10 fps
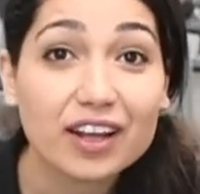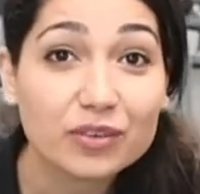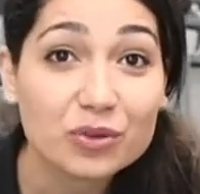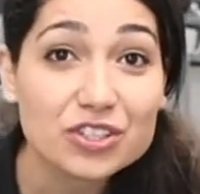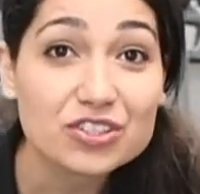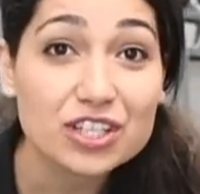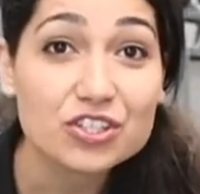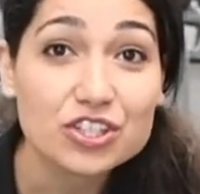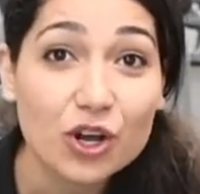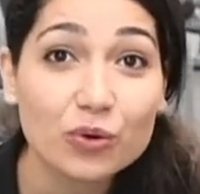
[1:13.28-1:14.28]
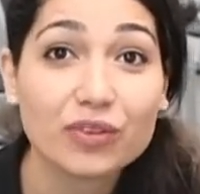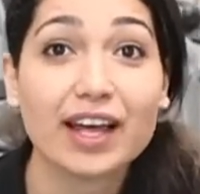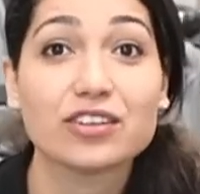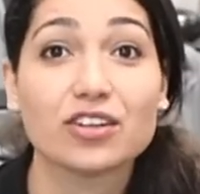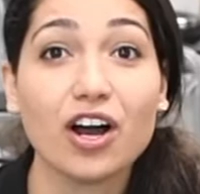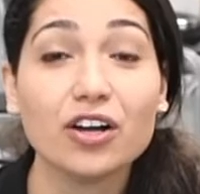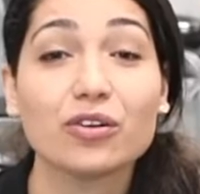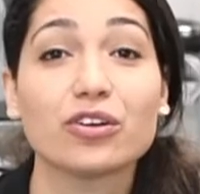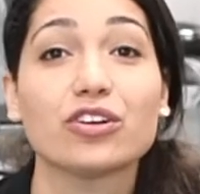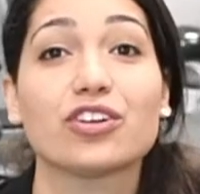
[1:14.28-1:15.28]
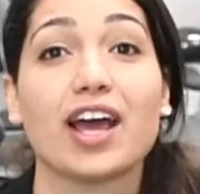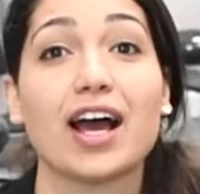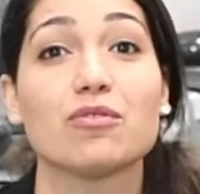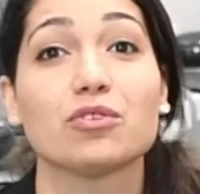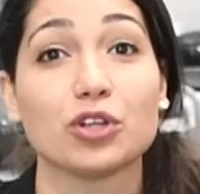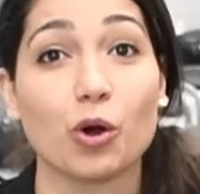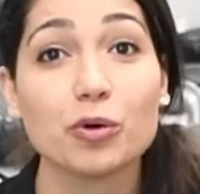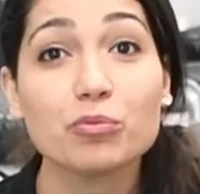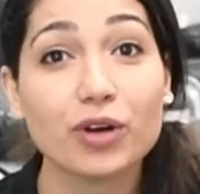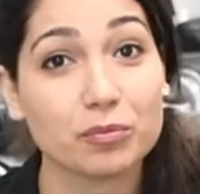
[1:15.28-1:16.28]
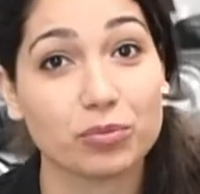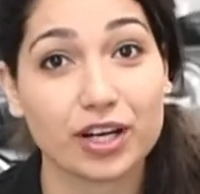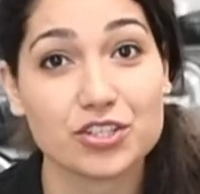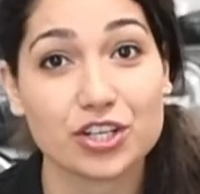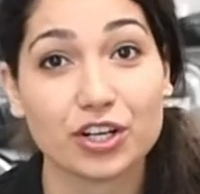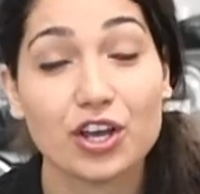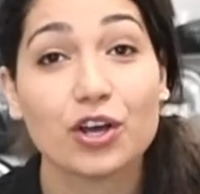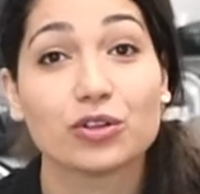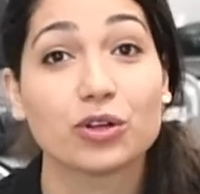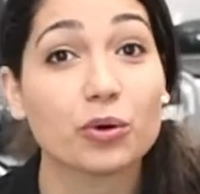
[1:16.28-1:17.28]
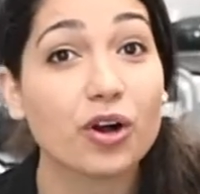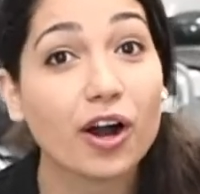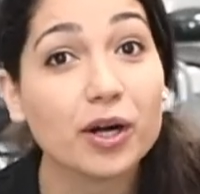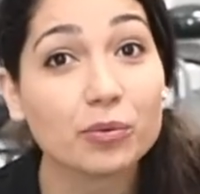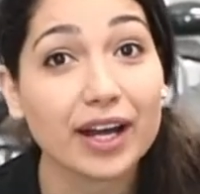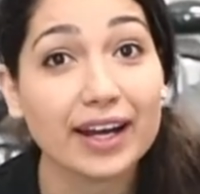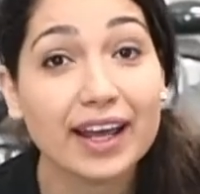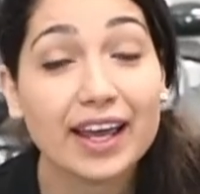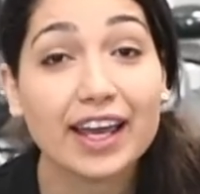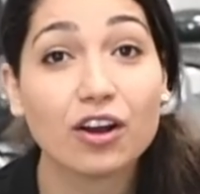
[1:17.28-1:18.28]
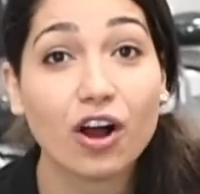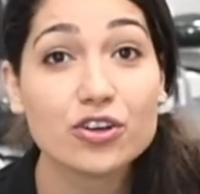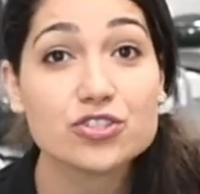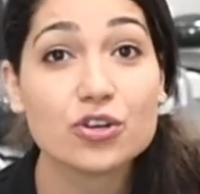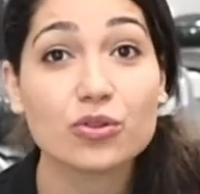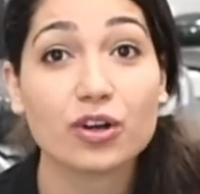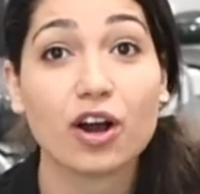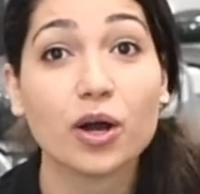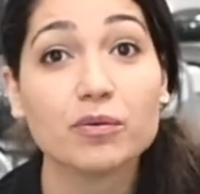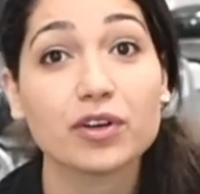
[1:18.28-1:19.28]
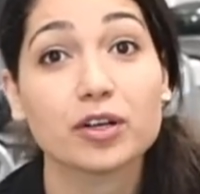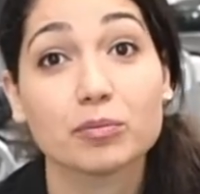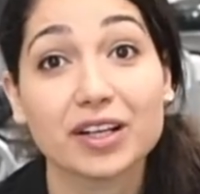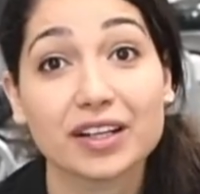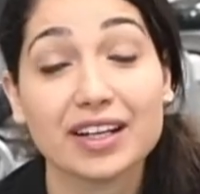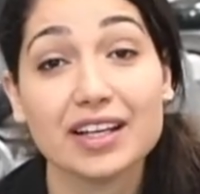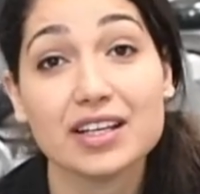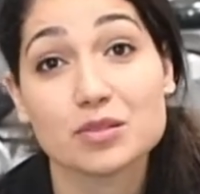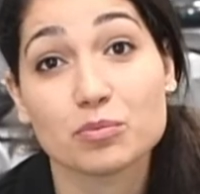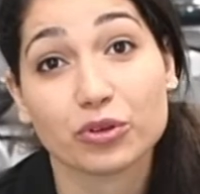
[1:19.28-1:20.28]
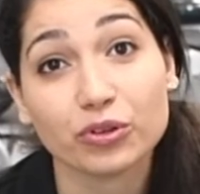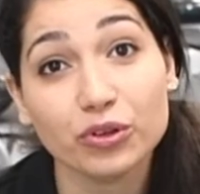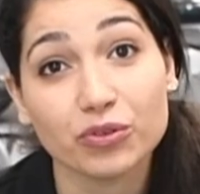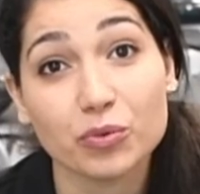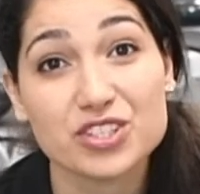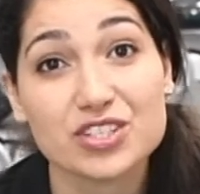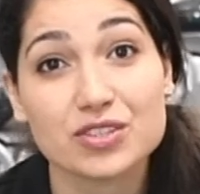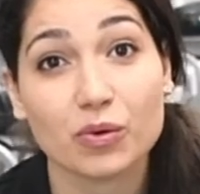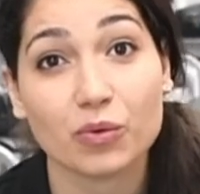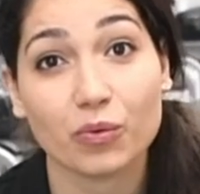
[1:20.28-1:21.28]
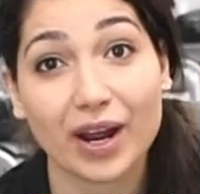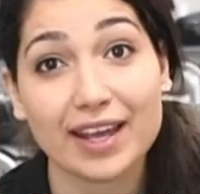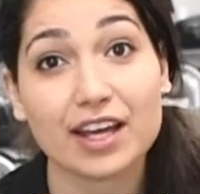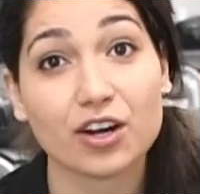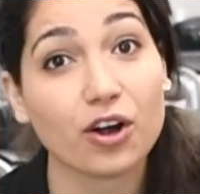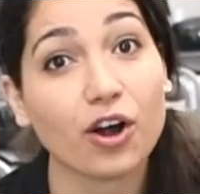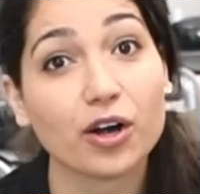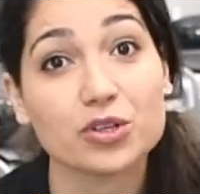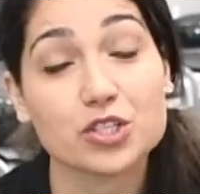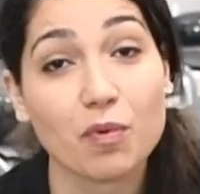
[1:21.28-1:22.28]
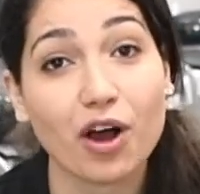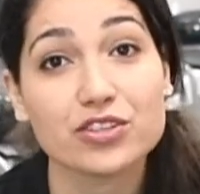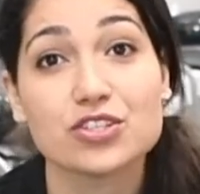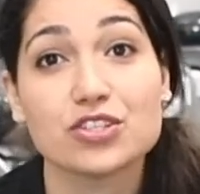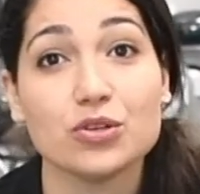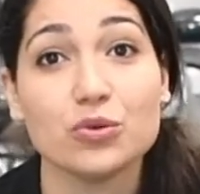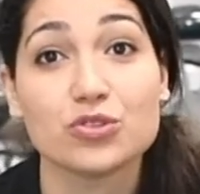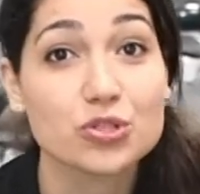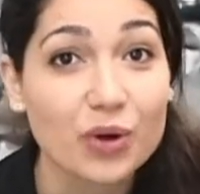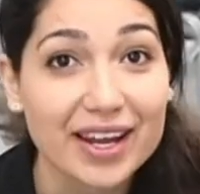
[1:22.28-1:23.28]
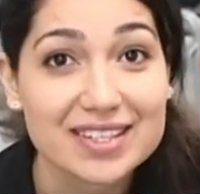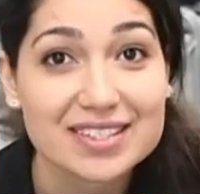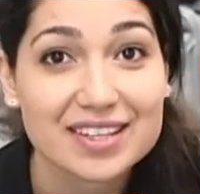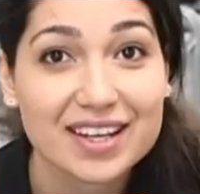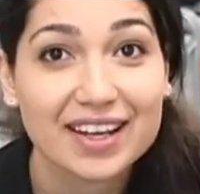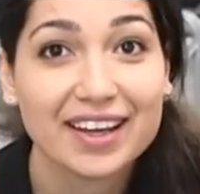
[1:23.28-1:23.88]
Research has shown that dog owners have lower blood pressure, lower heart rate, and also their heart variability is improved, which is the way that our heart responds to stress.